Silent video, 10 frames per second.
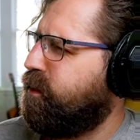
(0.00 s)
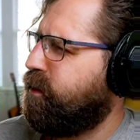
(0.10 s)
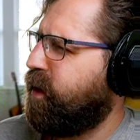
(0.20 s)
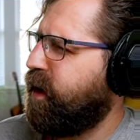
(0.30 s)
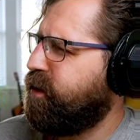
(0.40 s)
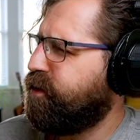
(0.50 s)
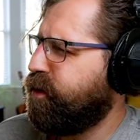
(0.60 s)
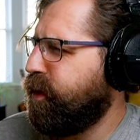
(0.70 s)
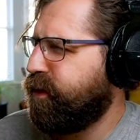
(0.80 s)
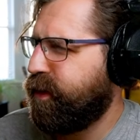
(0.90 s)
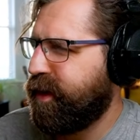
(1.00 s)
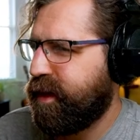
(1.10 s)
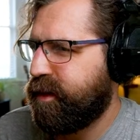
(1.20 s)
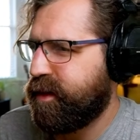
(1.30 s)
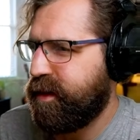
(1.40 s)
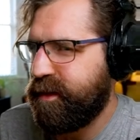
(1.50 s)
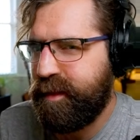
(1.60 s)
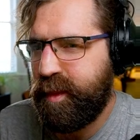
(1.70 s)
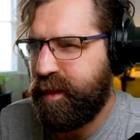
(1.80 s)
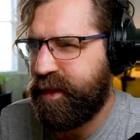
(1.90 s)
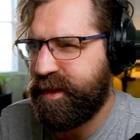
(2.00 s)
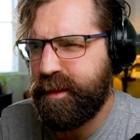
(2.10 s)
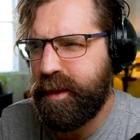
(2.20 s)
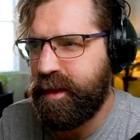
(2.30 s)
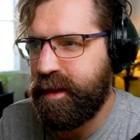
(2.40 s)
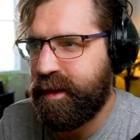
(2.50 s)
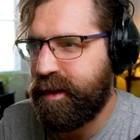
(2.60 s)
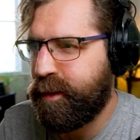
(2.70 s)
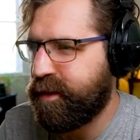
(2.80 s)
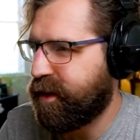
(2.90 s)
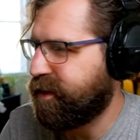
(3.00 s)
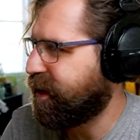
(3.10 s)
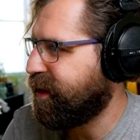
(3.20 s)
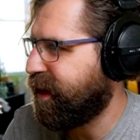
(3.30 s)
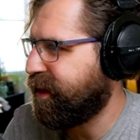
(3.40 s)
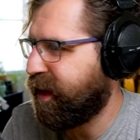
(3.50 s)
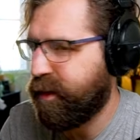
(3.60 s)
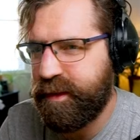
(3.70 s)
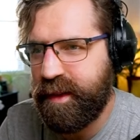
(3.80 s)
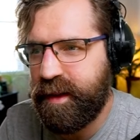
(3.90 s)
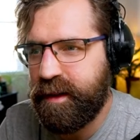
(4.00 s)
I just removed something that didn't seem to be visible? There wasn't a second line there, was there?